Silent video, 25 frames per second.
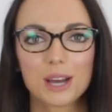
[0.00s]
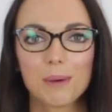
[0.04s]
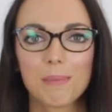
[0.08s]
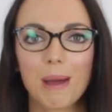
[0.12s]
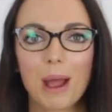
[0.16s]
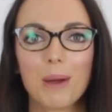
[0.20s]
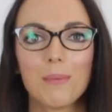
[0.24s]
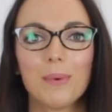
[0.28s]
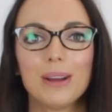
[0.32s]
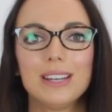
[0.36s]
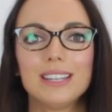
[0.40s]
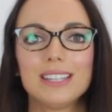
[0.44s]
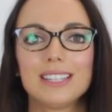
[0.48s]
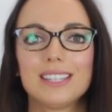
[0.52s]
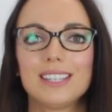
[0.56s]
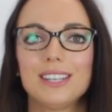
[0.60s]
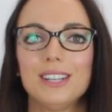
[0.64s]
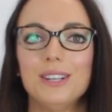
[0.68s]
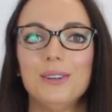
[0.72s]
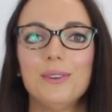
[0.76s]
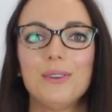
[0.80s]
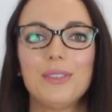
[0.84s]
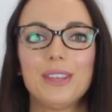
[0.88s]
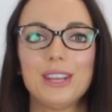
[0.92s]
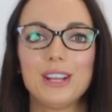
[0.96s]
up, I went
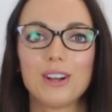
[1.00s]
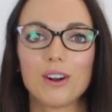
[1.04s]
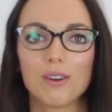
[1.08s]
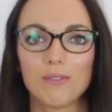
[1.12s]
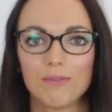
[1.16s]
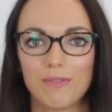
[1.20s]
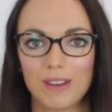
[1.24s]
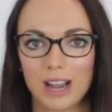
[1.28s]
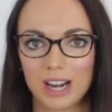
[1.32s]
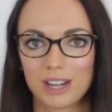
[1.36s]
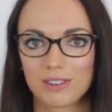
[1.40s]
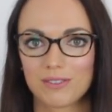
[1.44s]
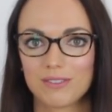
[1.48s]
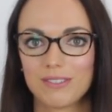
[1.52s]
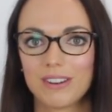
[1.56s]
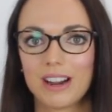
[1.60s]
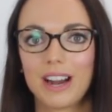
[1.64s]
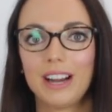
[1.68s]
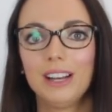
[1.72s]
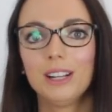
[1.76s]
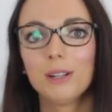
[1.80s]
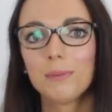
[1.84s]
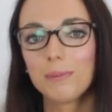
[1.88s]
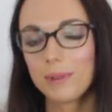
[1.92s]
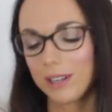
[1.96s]
to the confectionery
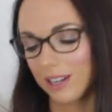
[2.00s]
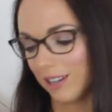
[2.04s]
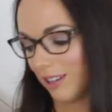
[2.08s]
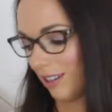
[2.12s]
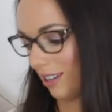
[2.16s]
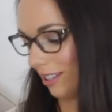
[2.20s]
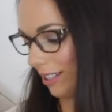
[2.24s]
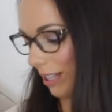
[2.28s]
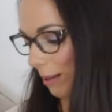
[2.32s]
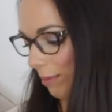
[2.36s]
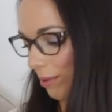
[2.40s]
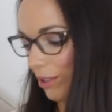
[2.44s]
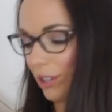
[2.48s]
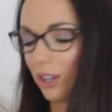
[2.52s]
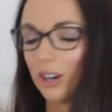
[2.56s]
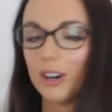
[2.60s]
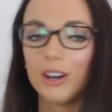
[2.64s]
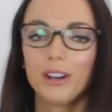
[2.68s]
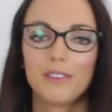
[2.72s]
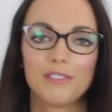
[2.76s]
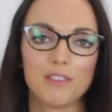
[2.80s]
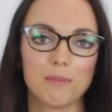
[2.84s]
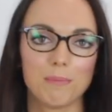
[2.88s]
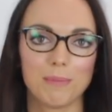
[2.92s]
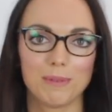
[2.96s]
aisle because I'm sure
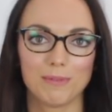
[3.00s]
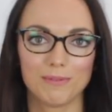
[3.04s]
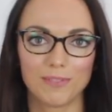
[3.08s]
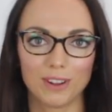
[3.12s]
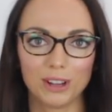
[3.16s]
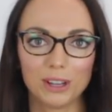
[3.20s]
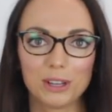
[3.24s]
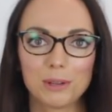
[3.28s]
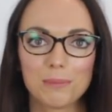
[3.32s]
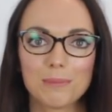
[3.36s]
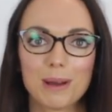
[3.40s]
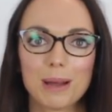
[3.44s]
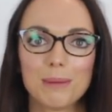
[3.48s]
if you've been following